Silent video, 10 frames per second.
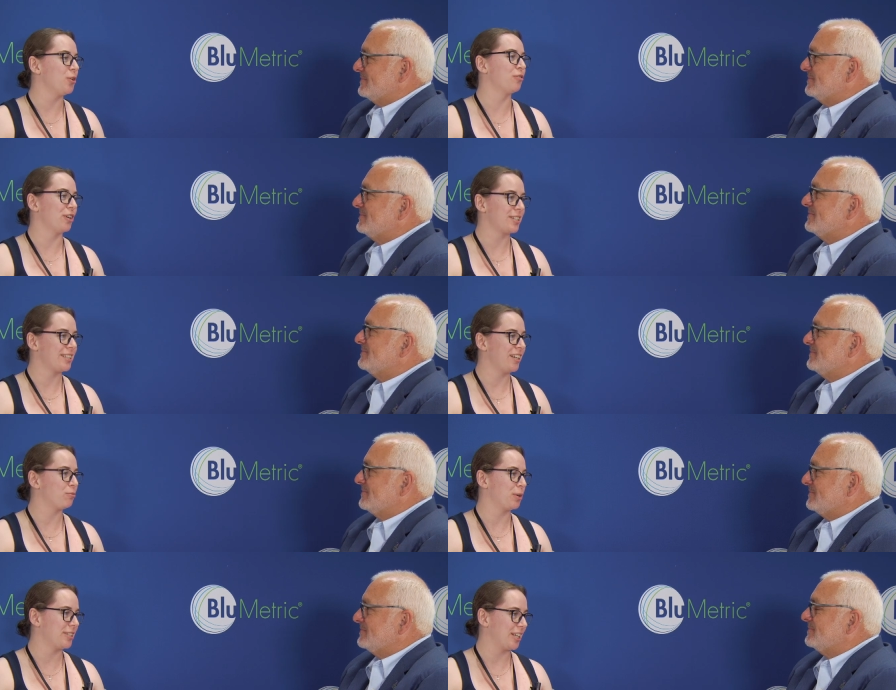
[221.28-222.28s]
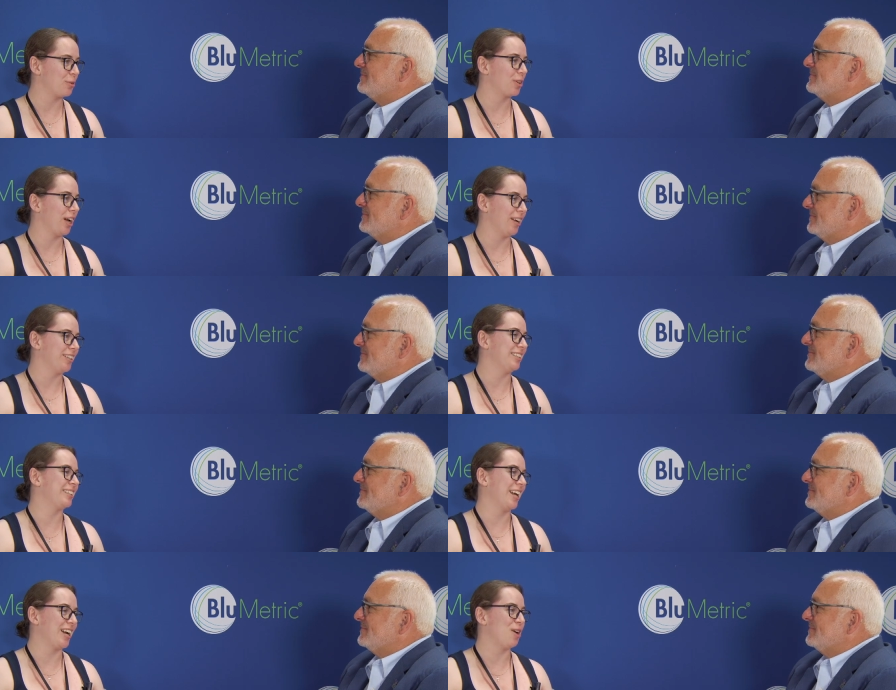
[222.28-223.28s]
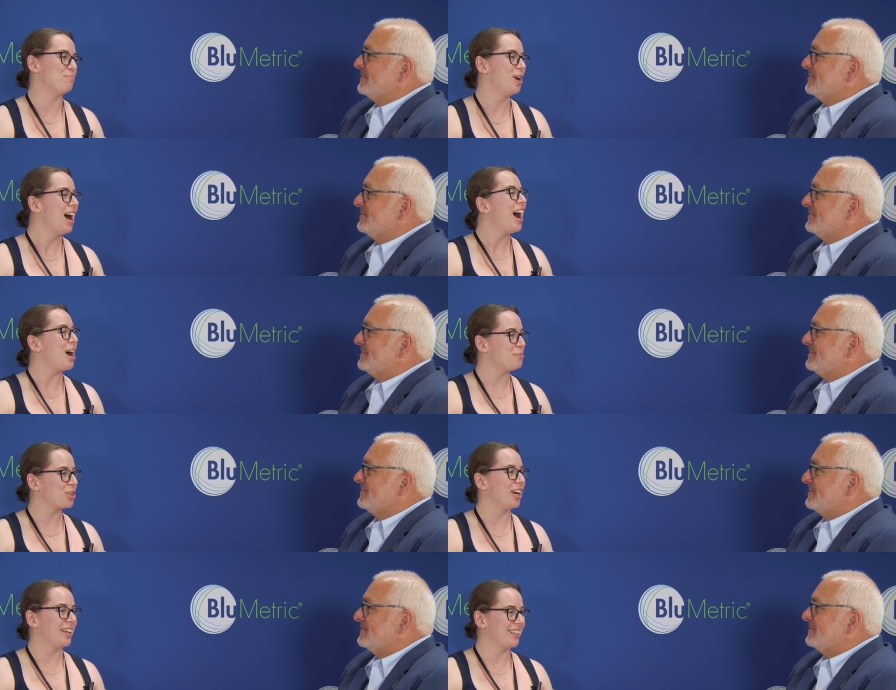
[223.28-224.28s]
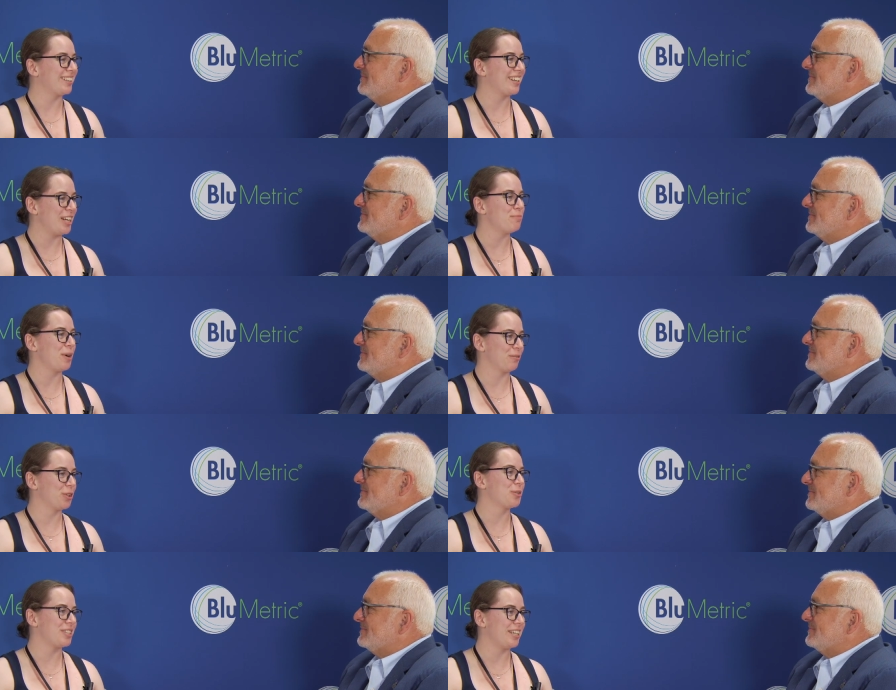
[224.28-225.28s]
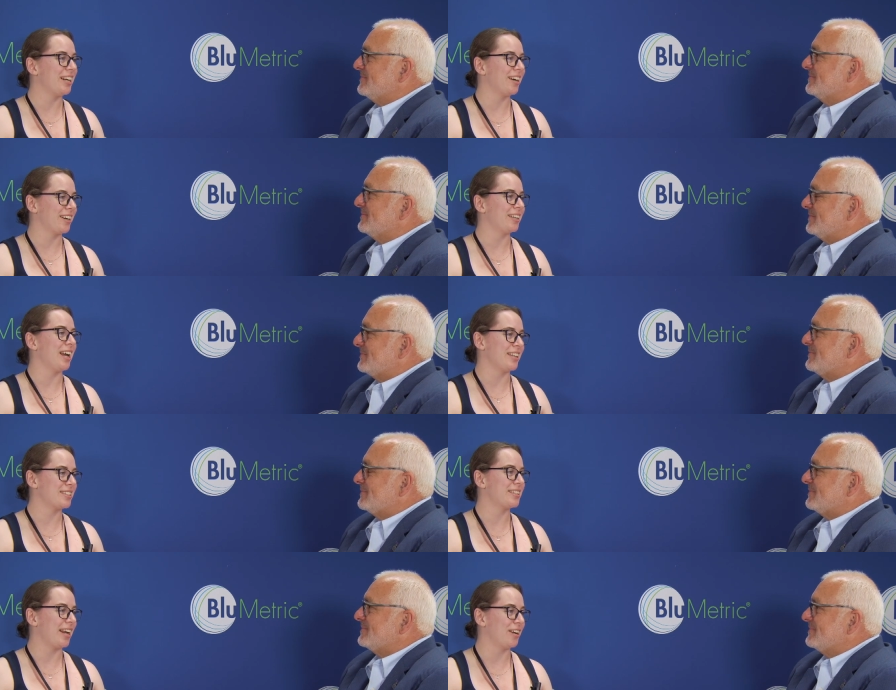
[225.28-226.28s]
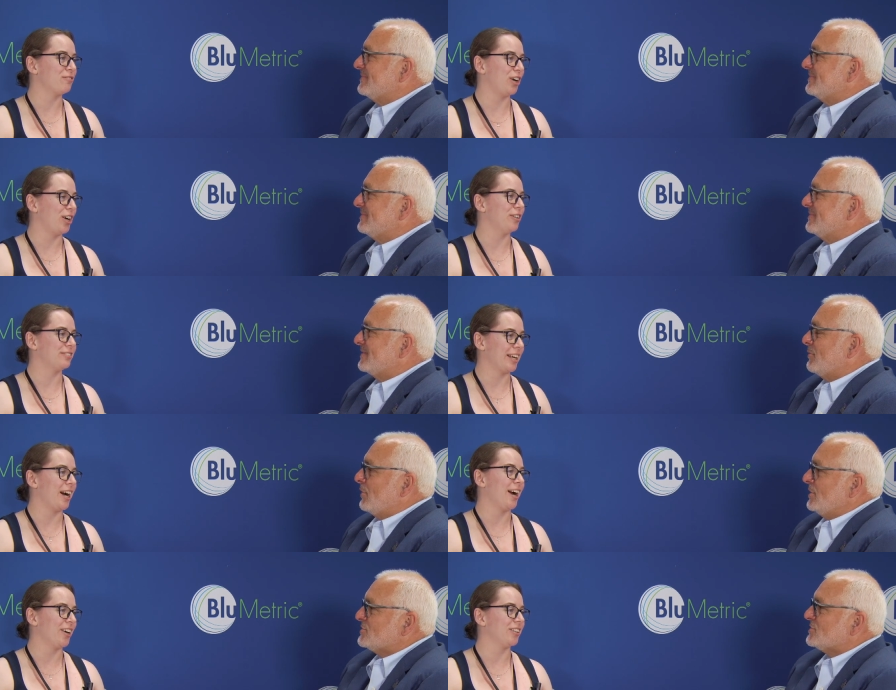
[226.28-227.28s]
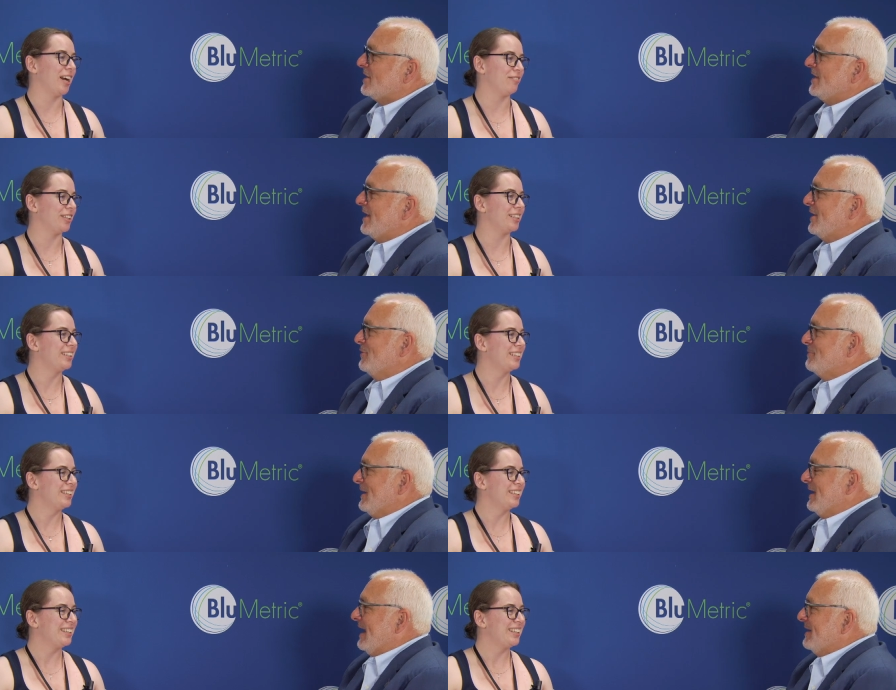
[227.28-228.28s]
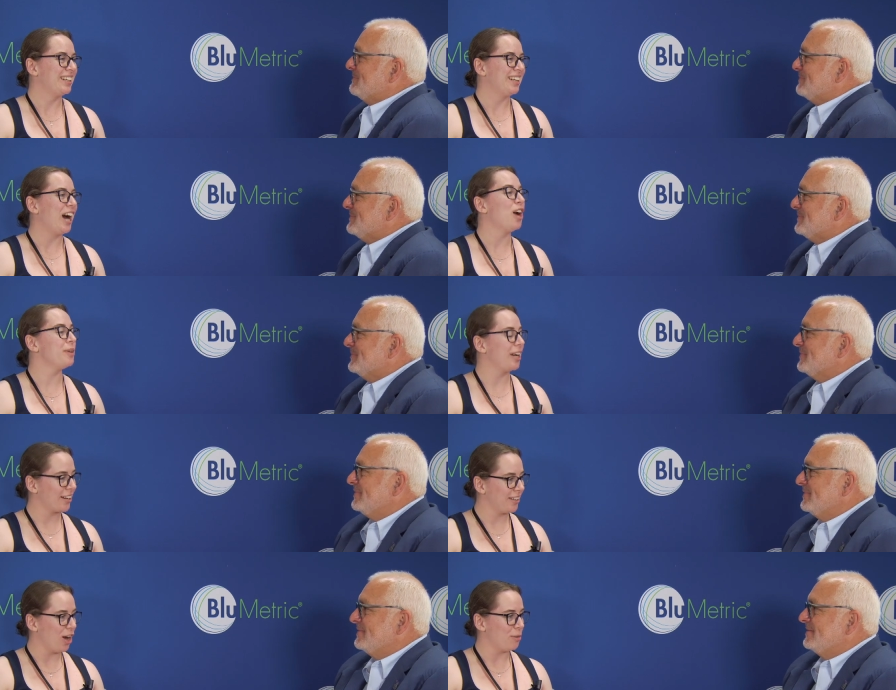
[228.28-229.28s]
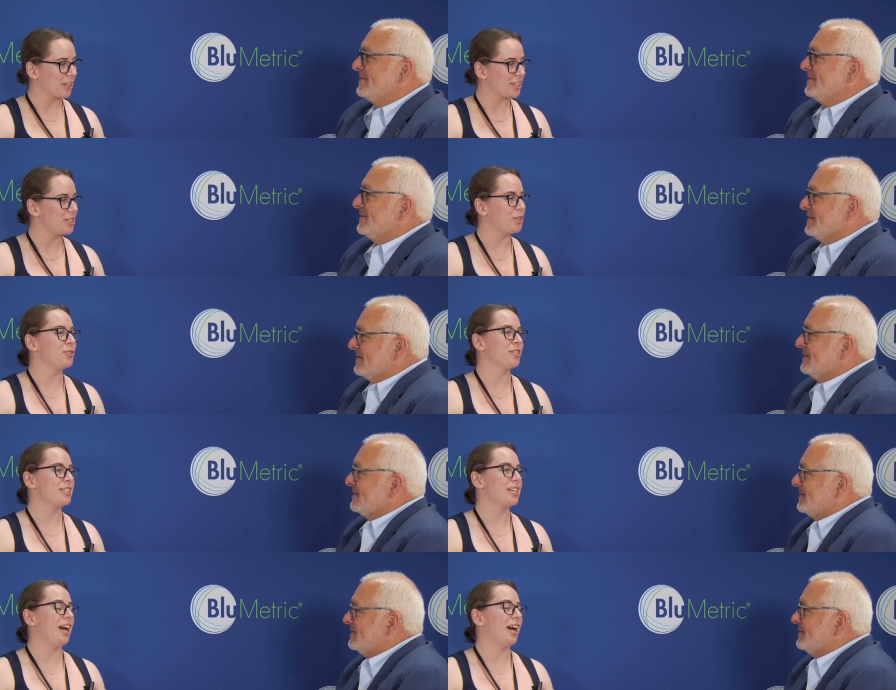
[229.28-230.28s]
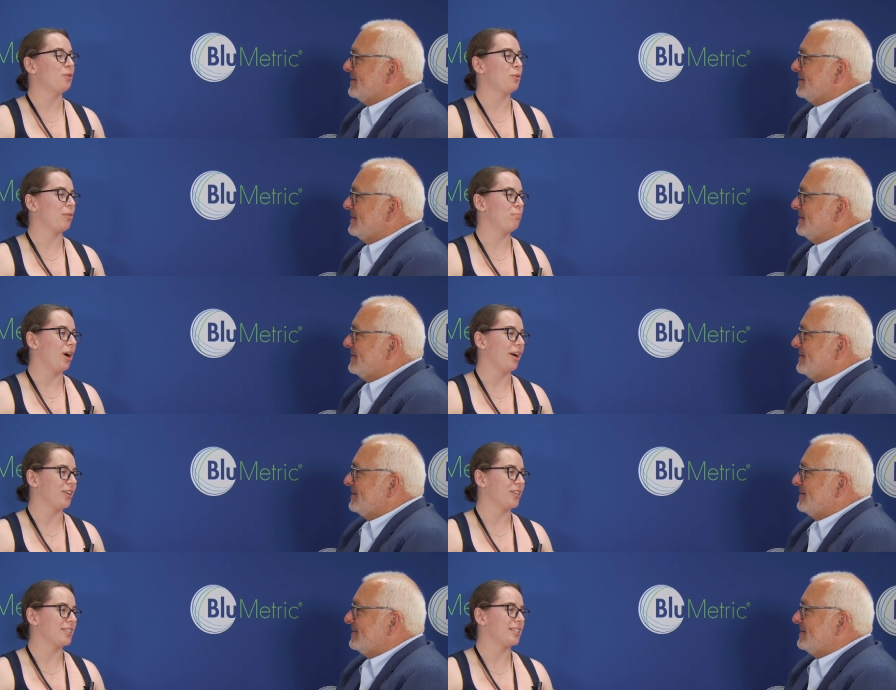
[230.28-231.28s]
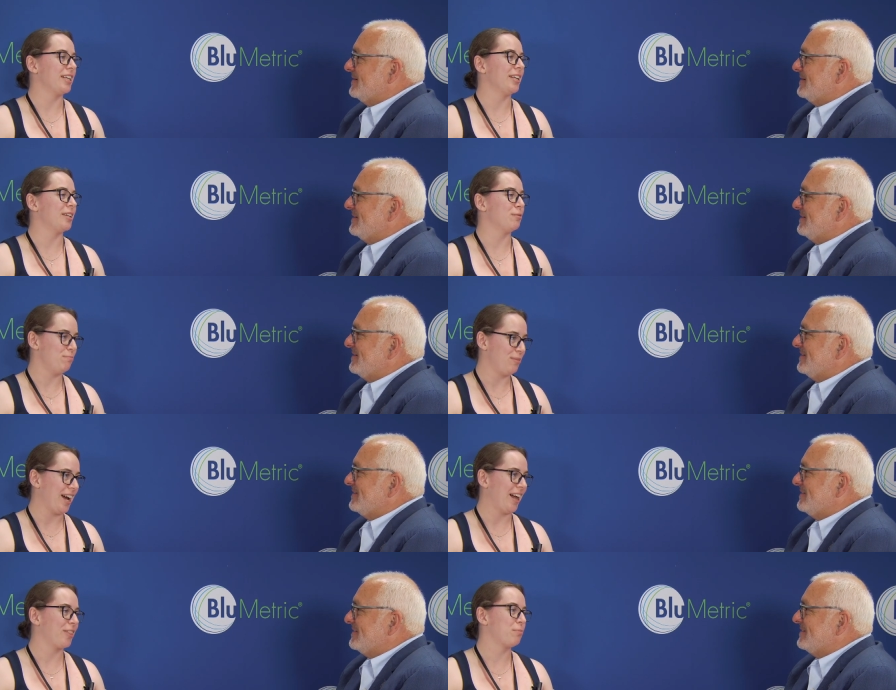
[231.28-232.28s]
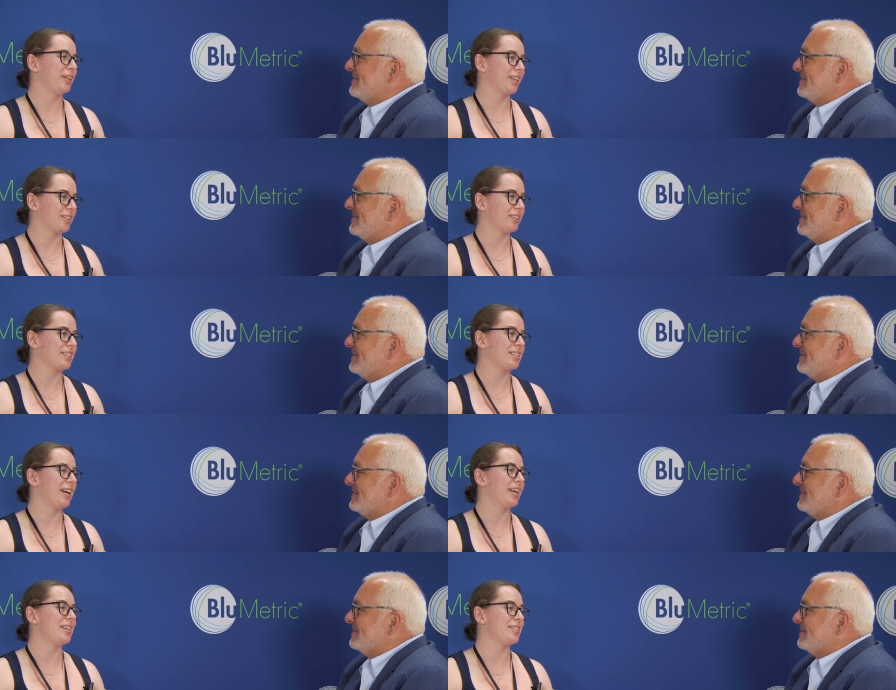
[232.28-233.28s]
Speaker 1: University of Prince Edward Island, and I'm I'm trying to keep my roots here and, and stay involved at a higher level. What
Speaker 2: are you studying at UPEI?
Speaker 1: I'm an economics student uh, with minors in math, political studies,